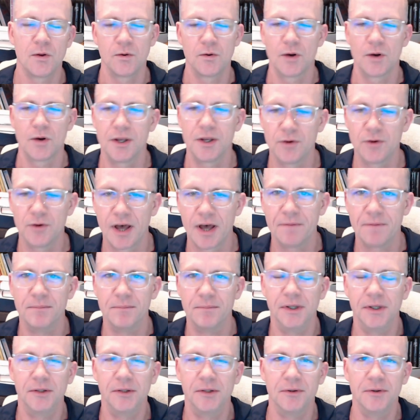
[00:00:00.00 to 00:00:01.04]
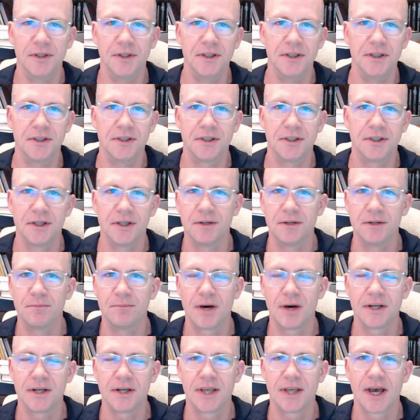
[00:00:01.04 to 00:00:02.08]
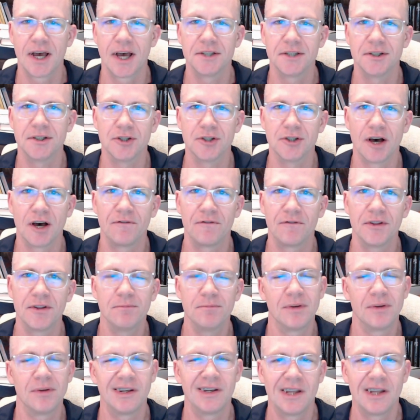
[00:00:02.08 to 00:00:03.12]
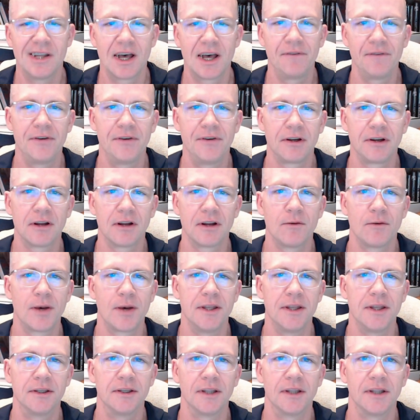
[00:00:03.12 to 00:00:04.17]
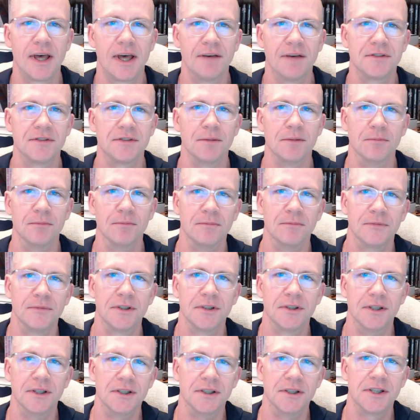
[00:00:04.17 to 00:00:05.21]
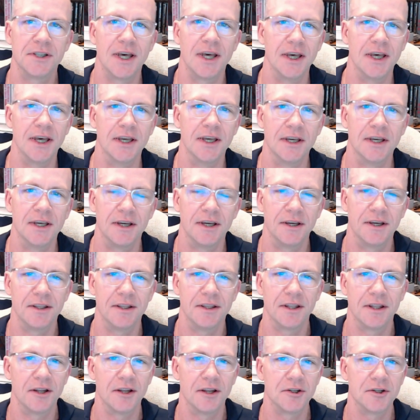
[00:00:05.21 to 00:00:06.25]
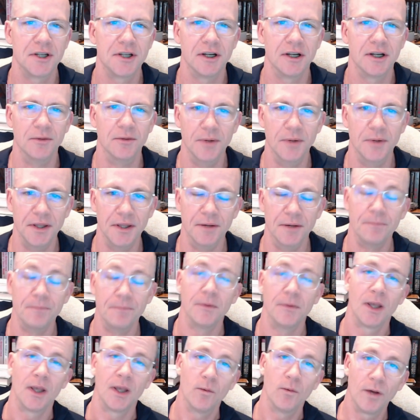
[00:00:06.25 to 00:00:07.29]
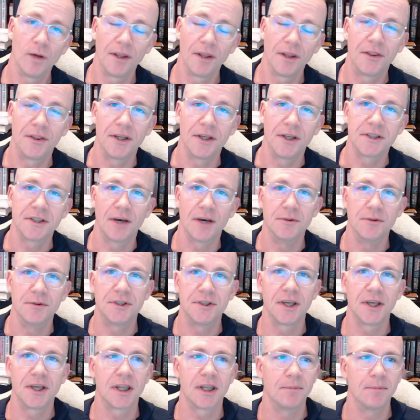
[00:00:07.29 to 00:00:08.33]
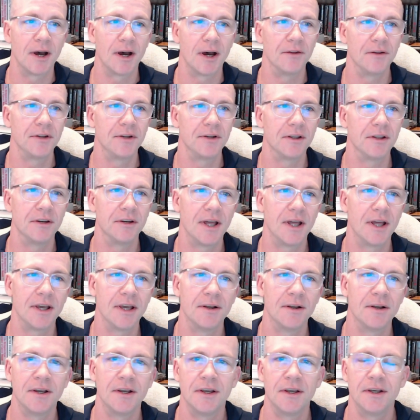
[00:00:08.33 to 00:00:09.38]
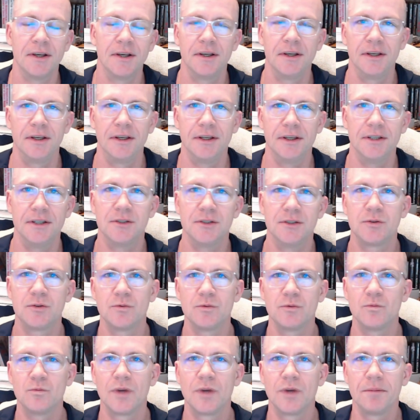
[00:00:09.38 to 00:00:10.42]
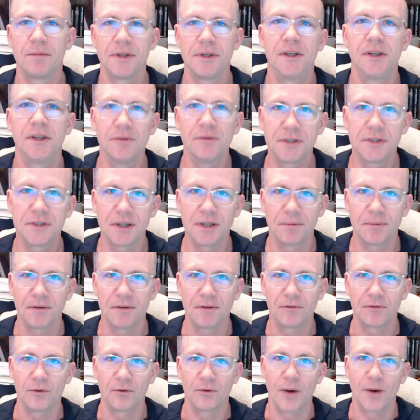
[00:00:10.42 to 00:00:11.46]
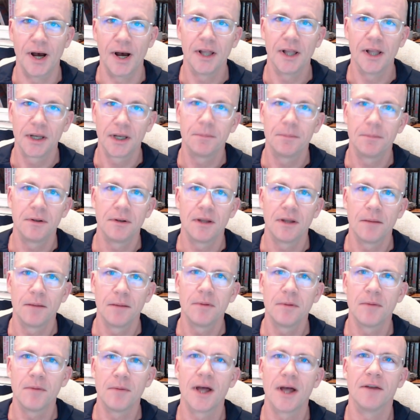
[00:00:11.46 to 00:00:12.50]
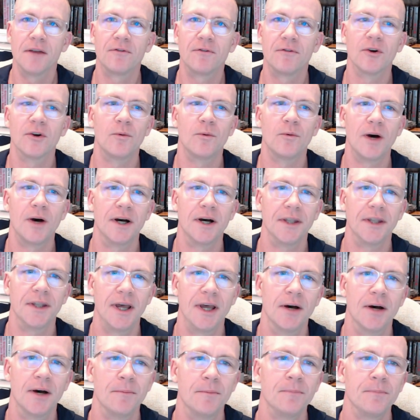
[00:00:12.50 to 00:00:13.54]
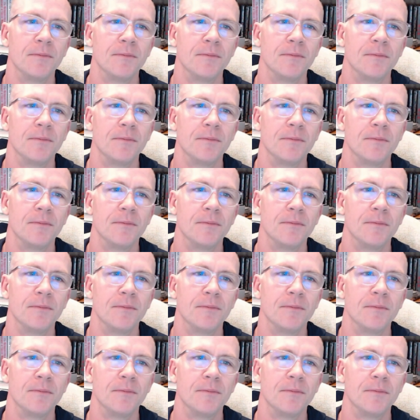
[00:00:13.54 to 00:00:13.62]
I know I haven't been doing these podcasts as often, but I figure I wait until I have something to say, and then I'll share it with you. And one of the things I was thinking about the other day is when I've been doing something for a while, and I've been mining for a while now,